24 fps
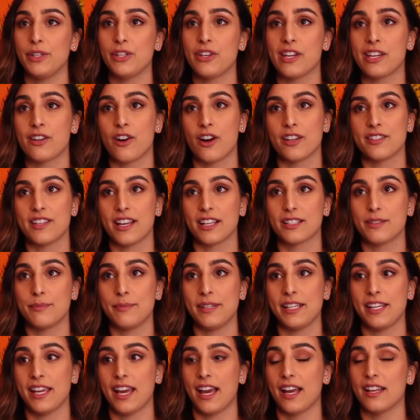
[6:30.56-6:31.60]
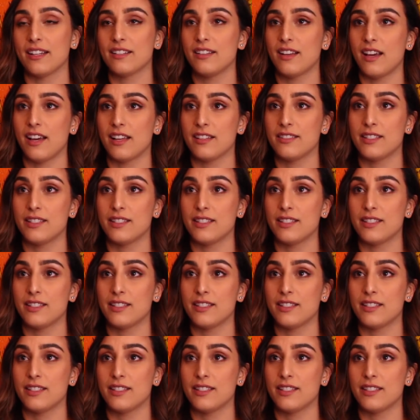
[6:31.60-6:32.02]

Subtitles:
You can contact me at